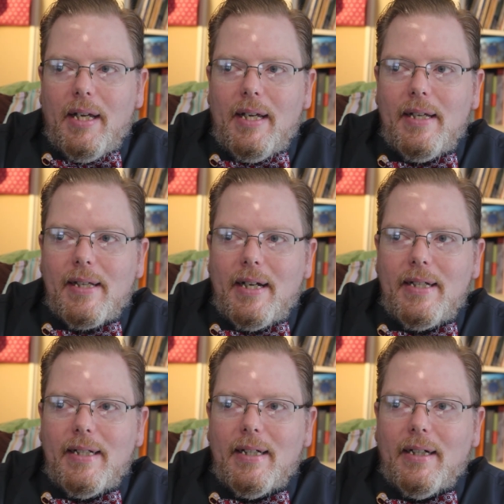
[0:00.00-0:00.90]
his
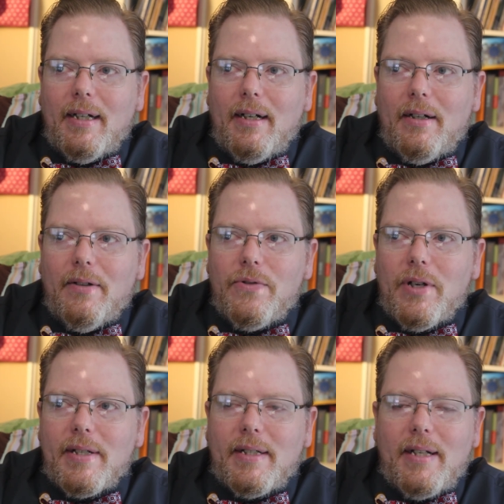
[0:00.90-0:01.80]
idea of
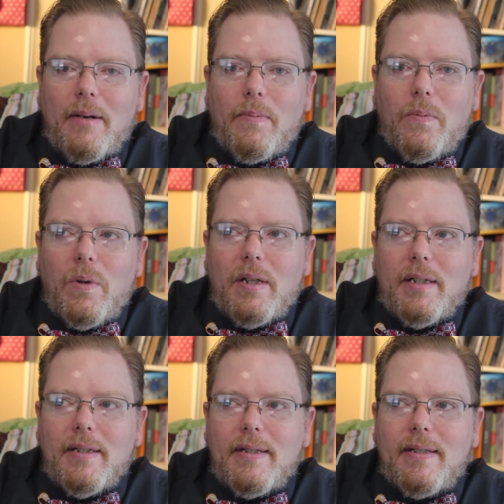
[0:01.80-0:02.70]
dressing up
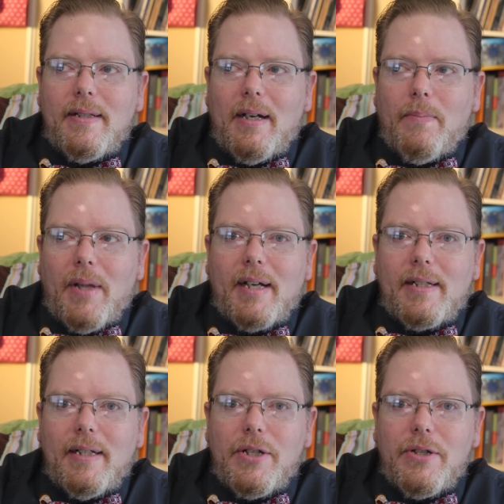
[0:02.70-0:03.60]
was black
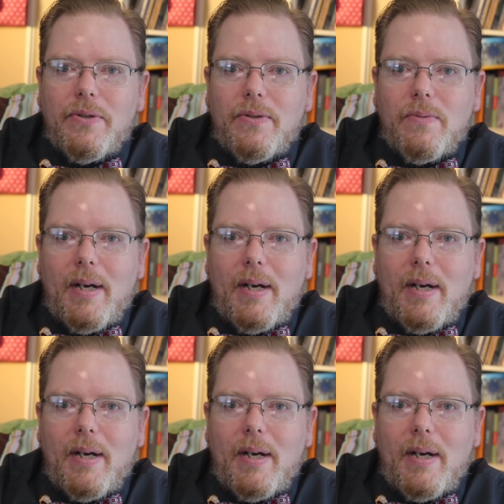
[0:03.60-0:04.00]
tennis shoes,